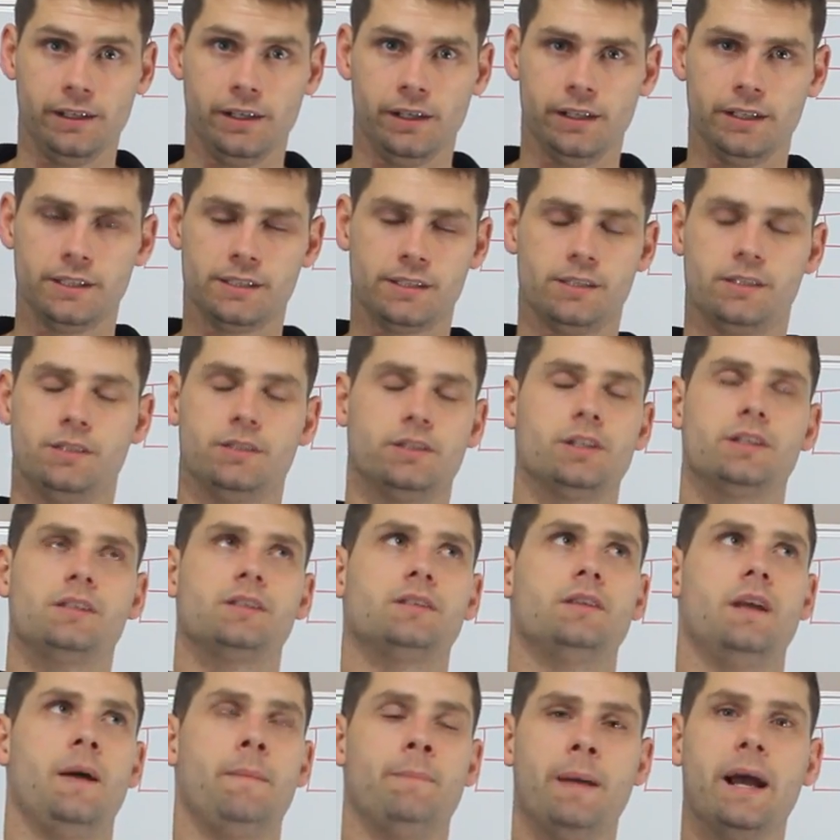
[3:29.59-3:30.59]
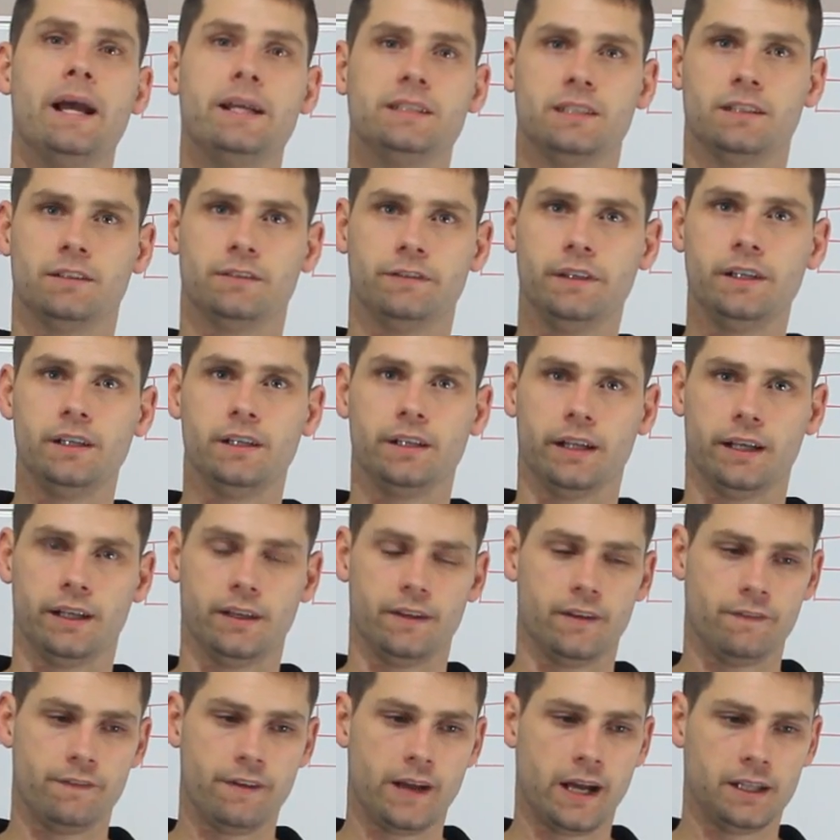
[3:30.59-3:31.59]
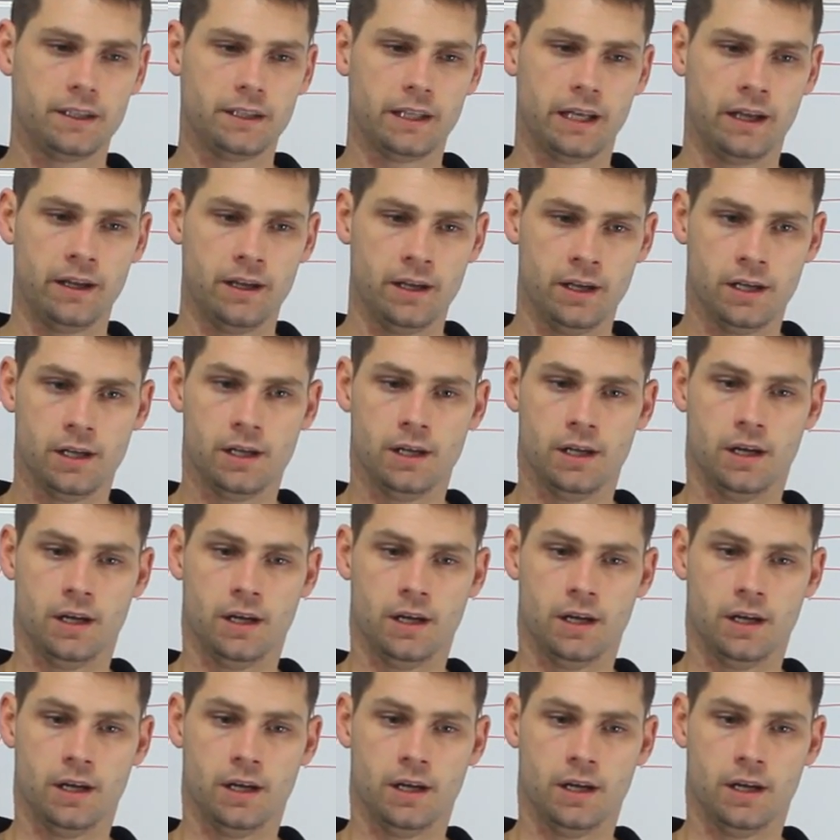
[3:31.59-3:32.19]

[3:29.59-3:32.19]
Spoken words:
It's just amazing feeling, and the fact that